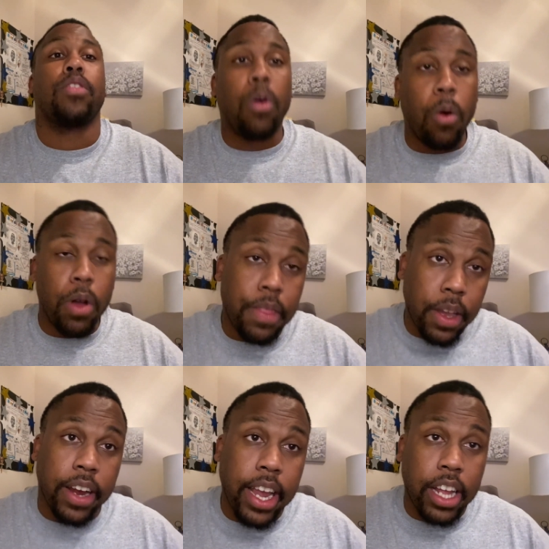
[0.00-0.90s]
on their
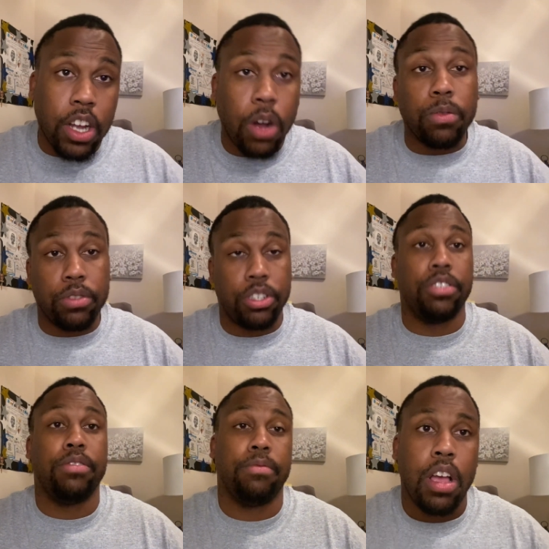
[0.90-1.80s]
head coach.
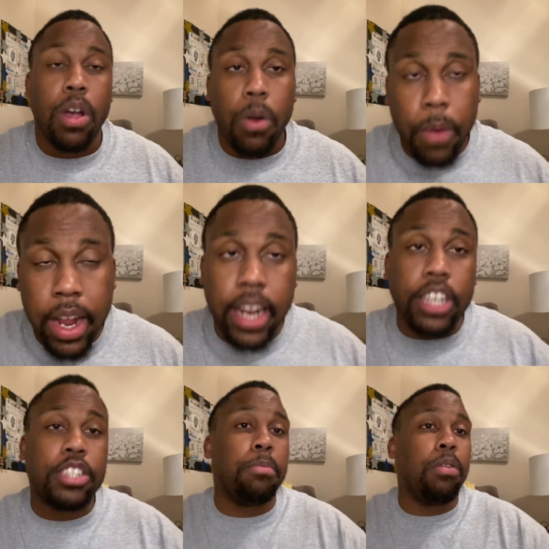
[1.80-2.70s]
Red
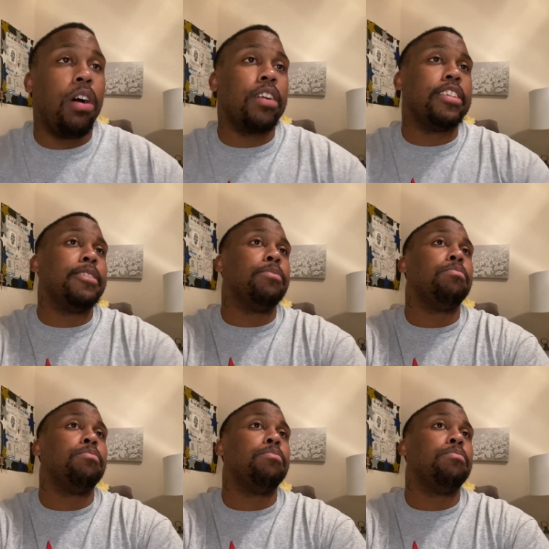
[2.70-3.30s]
Nation blogger,